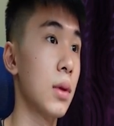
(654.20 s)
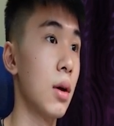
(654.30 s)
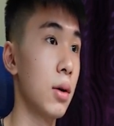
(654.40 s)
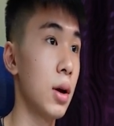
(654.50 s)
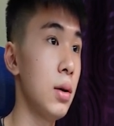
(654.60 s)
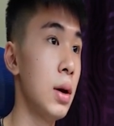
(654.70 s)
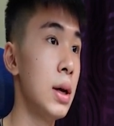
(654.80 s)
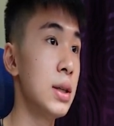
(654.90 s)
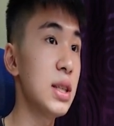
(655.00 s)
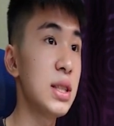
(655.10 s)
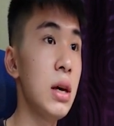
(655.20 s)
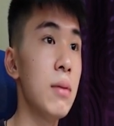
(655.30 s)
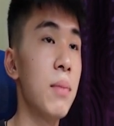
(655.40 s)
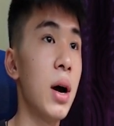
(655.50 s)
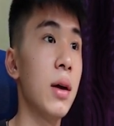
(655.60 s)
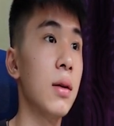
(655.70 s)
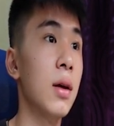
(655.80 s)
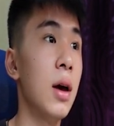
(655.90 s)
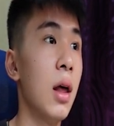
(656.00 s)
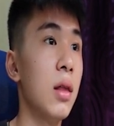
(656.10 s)
Okay, just keep in mind
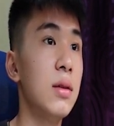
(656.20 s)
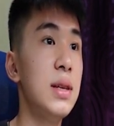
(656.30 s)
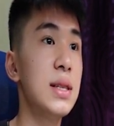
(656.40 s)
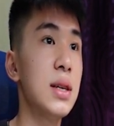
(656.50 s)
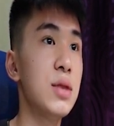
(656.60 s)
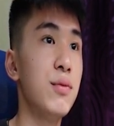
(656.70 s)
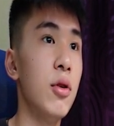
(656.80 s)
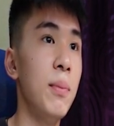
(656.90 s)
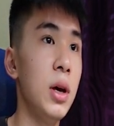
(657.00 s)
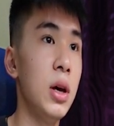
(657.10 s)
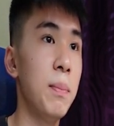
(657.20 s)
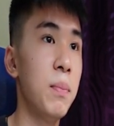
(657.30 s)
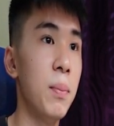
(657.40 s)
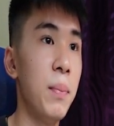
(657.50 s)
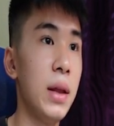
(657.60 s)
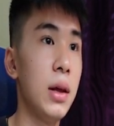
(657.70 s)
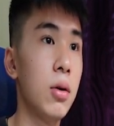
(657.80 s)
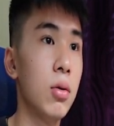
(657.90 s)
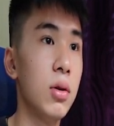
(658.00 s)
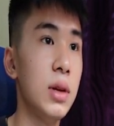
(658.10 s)
the distance will be
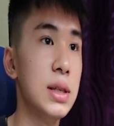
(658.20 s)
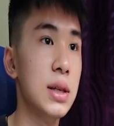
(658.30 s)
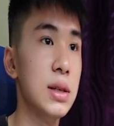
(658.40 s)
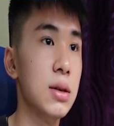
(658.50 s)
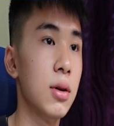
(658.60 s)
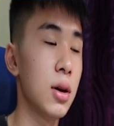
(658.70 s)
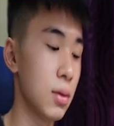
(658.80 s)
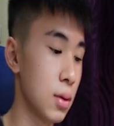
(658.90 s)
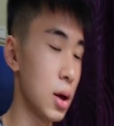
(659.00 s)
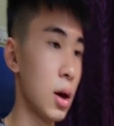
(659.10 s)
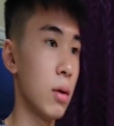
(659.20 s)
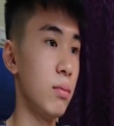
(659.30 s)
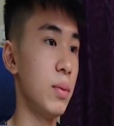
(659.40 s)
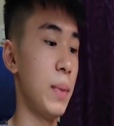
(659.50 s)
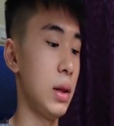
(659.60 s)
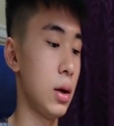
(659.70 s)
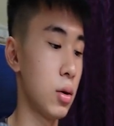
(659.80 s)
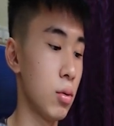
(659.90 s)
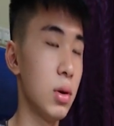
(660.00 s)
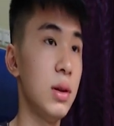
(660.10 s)
perpendicular distance. Okay,
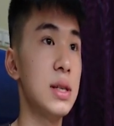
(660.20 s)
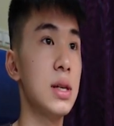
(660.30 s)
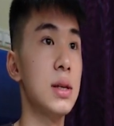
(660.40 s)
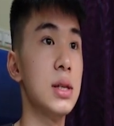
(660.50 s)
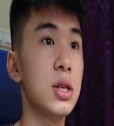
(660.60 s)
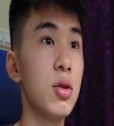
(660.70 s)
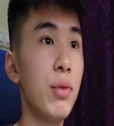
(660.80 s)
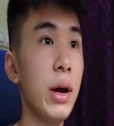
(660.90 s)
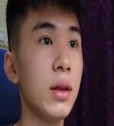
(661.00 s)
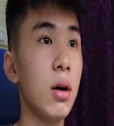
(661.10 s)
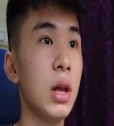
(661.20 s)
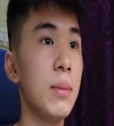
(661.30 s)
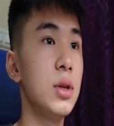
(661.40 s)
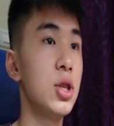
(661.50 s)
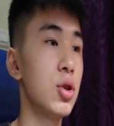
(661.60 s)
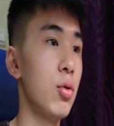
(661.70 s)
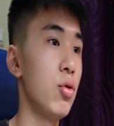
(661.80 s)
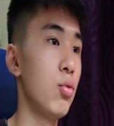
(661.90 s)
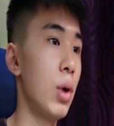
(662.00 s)
perpendicular distance. So right now let me show you